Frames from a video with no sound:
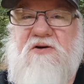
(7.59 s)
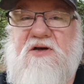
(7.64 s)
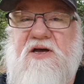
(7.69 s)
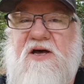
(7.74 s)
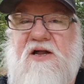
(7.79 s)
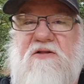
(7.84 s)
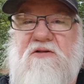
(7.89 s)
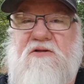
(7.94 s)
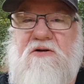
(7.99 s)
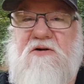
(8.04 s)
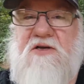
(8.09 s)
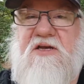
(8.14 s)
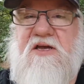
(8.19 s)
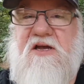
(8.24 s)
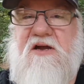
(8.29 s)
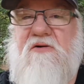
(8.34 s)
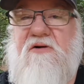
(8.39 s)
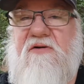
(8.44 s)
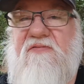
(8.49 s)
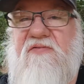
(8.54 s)
Got a little
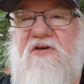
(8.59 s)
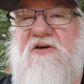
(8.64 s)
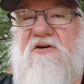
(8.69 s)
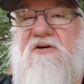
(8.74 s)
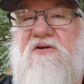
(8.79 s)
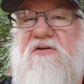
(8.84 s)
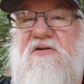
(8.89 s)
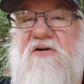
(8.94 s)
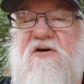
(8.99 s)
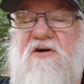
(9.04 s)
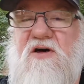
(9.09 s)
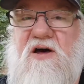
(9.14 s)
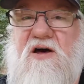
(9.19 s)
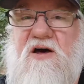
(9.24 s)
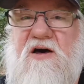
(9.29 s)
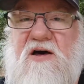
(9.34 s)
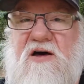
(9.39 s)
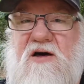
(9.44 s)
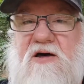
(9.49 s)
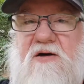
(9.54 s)
gear review
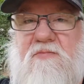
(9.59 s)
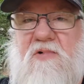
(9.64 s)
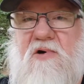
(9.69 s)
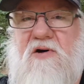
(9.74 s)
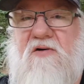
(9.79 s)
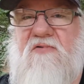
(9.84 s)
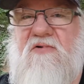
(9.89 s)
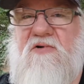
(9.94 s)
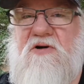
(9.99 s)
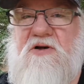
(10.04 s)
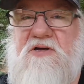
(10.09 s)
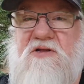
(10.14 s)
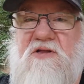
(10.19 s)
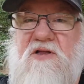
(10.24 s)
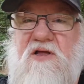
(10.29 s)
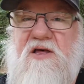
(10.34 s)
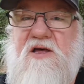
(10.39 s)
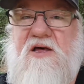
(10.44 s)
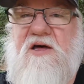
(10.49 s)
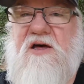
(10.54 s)
over
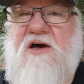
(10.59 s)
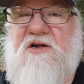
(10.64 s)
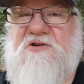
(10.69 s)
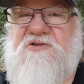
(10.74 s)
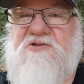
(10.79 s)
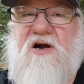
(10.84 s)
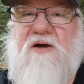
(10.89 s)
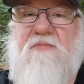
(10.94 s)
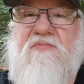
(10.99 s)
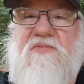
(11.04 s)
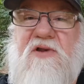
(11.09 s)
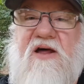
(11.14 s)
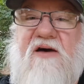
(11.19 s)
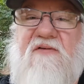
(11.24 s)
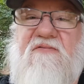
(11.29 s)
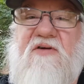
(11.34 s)
a tarp that I've